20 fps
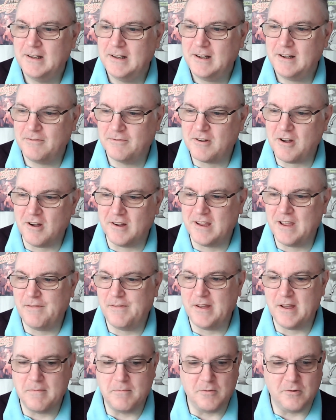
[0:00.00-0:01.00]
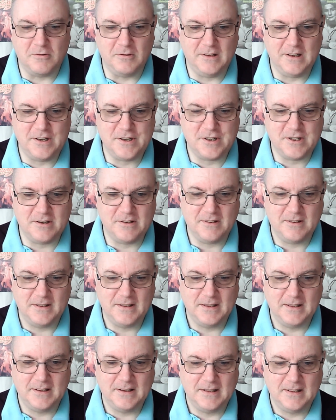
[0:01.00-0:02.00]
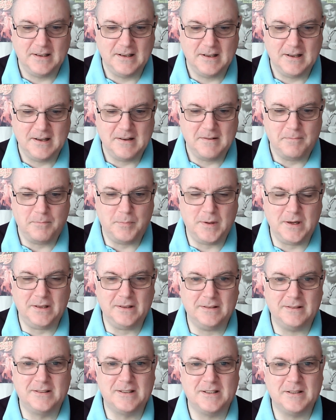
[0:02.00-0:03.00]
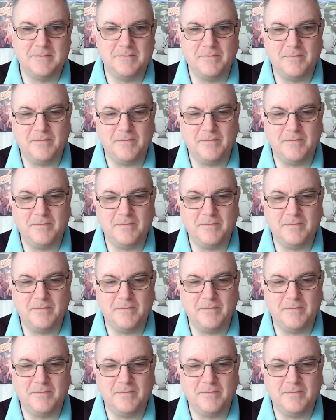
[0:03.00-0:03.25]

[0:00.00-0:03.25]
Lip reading: I've got to give it a more listen, but.